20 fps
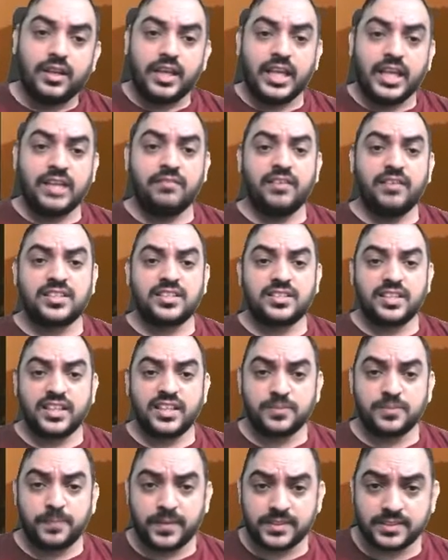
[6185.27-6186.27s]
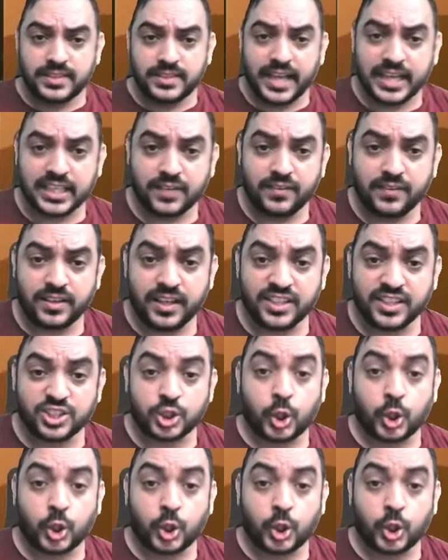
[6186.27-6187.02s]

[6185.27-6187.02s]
Investee's business activity is